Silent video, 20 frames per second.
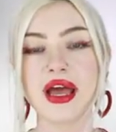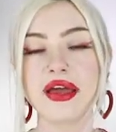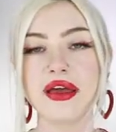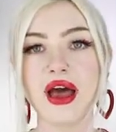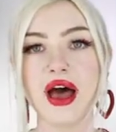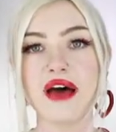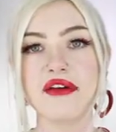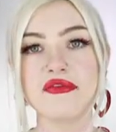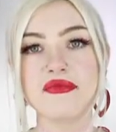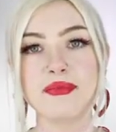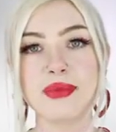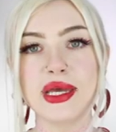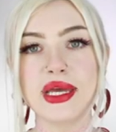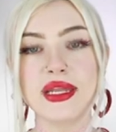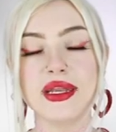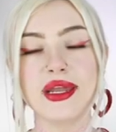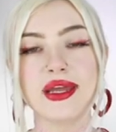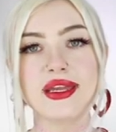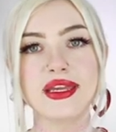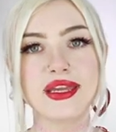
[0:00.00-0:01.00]
I have
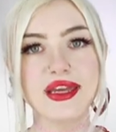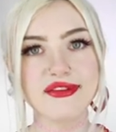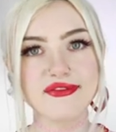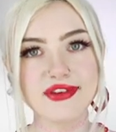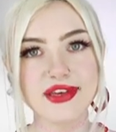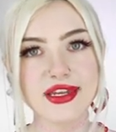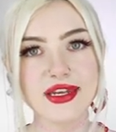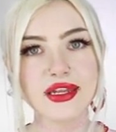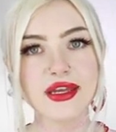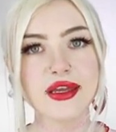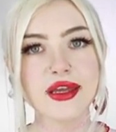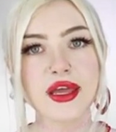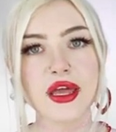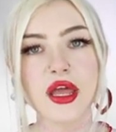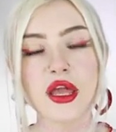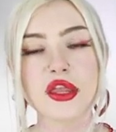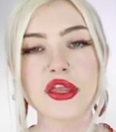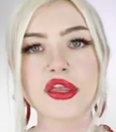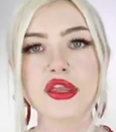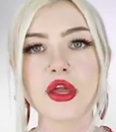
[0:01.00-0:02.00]
been given.
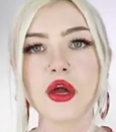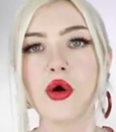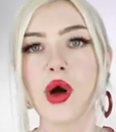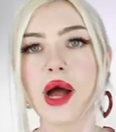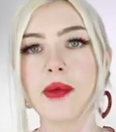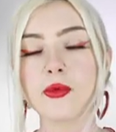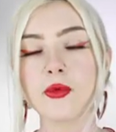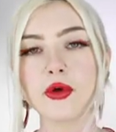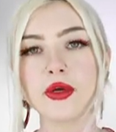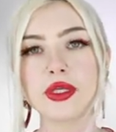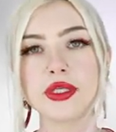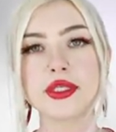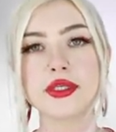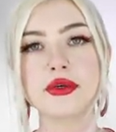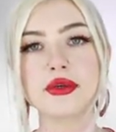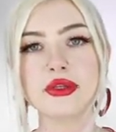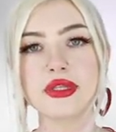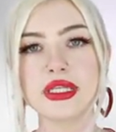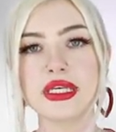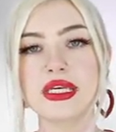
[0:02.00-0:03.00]
So I'm going
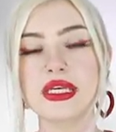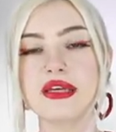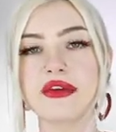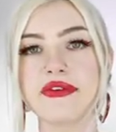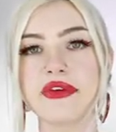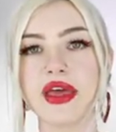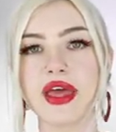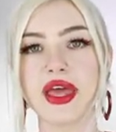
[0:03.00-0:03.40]
to leave